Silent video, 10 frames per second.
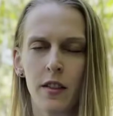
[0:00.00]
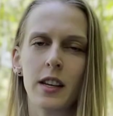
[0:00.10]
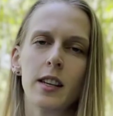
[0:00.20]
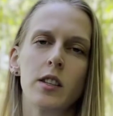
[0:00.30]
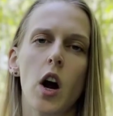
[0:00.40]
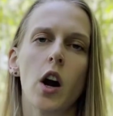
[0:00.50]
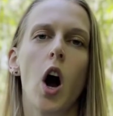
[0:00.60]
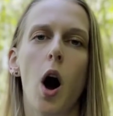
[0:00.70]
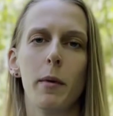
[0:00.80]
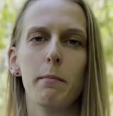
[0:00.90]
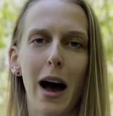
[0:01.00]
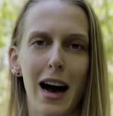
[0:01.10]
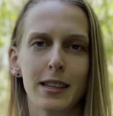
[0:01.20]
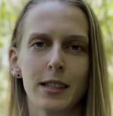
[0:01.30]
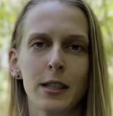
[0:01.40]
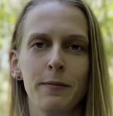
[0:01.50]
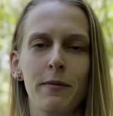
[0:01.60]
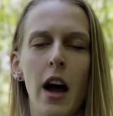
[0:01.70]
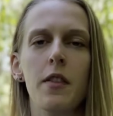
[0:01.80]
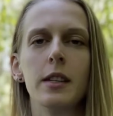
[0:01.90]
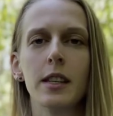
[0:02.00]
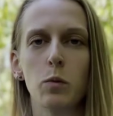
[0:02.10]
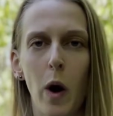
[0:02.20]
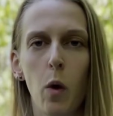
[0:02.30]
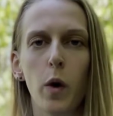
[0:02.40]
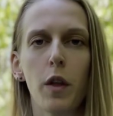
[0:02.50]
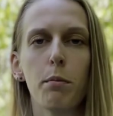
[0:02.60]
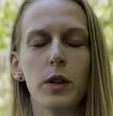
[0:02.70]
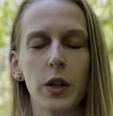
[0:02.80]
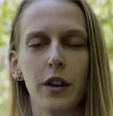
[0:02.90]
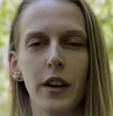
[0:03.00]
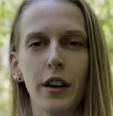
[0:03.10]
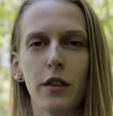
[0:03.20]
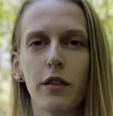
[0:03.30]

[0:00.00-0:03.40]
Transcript: This is our common past, and this is well worth preserving